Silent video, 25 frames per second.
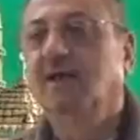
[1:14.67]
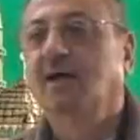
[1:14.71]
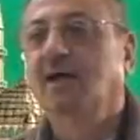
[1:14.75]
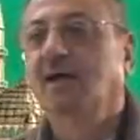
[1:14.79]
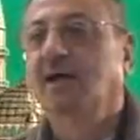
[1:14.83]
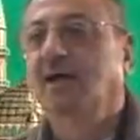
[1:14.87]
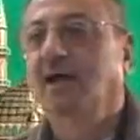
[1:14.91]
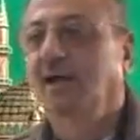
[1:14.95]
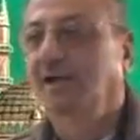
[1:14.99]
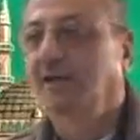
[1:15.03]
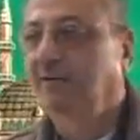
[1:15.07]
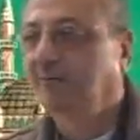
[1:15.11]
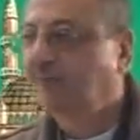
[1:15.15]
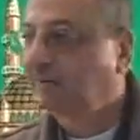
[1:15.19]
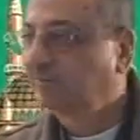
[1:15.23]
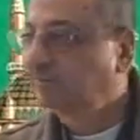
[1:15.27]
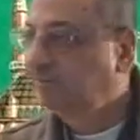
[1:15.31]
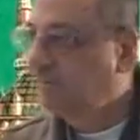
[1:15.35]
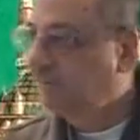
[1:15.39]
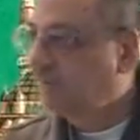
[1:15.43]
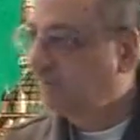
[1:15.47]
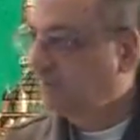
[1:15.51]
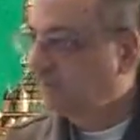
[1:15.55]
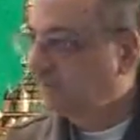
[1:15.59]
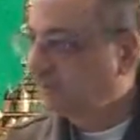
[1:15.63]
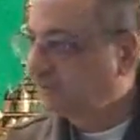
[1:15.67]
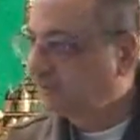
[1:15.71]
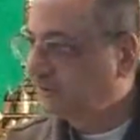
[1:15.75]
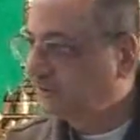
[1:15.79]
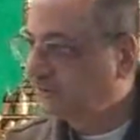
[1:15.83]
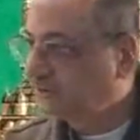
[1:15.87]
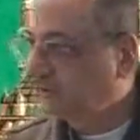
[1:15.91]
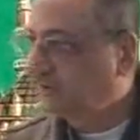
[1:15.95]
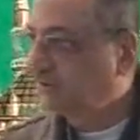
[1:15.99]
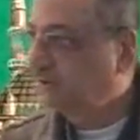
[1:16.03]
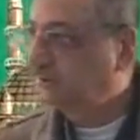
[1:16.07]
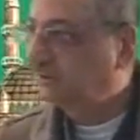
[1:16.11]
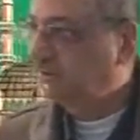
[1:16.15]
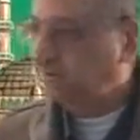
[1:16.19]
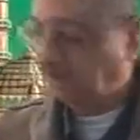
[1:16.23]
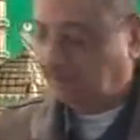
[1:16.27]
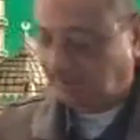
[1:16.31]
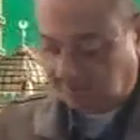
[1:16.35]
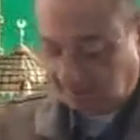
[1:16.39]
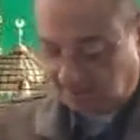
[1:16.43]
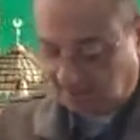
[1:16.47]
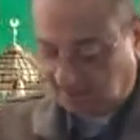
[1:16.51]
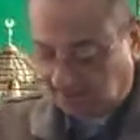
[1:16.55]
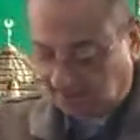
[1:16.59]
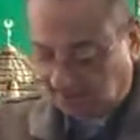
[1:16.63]
Are you with me, brothers and sisters?
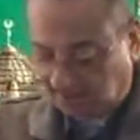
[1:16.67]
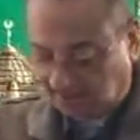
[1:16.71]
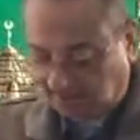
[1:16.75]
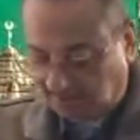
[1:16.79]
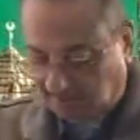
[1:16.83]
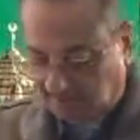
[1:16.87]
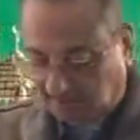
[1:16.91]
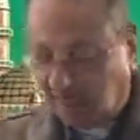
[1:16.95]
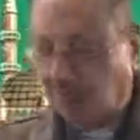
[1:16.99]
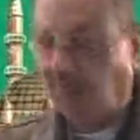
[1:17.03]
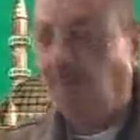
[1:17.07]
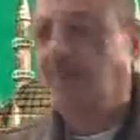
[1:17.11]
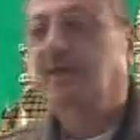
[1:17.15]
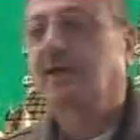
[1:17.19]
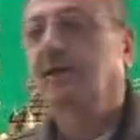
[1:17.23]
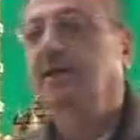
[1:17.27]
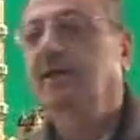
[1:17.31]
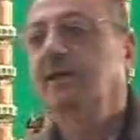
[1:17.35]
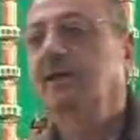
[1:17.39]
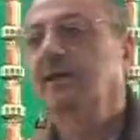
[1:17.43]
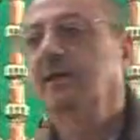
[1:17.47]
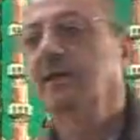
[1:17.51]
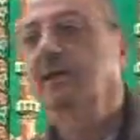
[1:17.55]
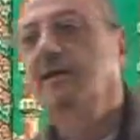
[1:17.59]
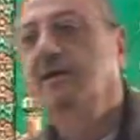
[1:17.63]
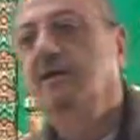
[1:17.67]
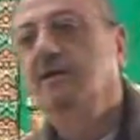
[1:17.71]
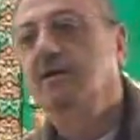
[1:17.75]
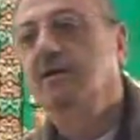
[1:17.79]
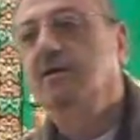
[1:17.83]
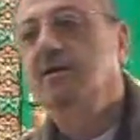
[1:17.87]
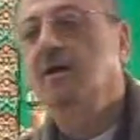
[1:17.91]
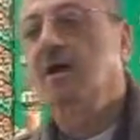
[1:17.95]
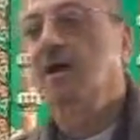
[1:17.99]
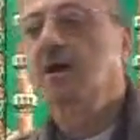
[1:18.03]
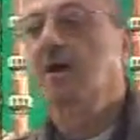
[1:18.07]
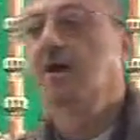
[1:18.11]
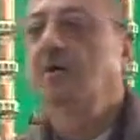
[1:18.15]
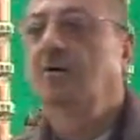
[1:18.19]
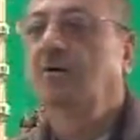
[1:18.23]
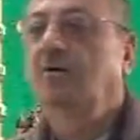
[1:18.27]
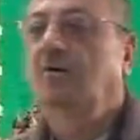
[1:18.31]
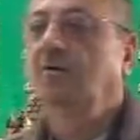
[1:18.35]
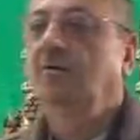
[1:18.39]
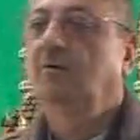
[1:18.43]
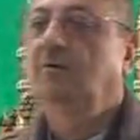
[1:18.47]
Okay. Now,